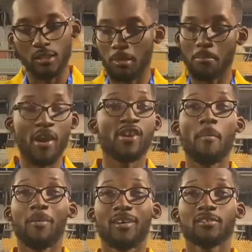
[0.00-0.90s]

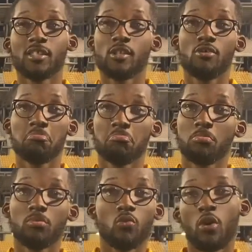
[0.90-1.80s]
Mariappa,
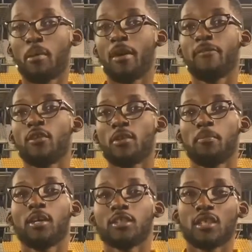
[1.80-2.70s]
one of my favorite
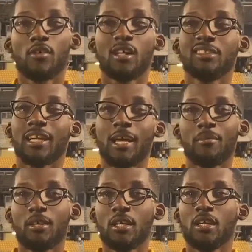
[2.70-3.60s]
players of all time,
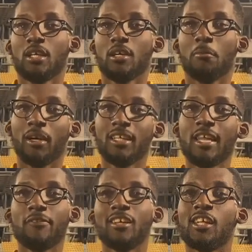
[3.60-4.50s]
but he
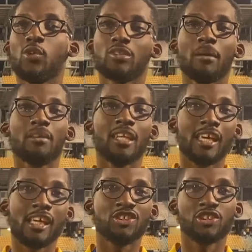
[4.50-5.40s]
definitely looked a bit
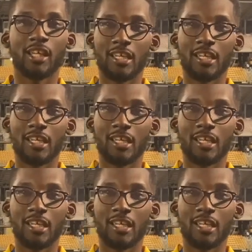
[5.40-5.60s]
aged today.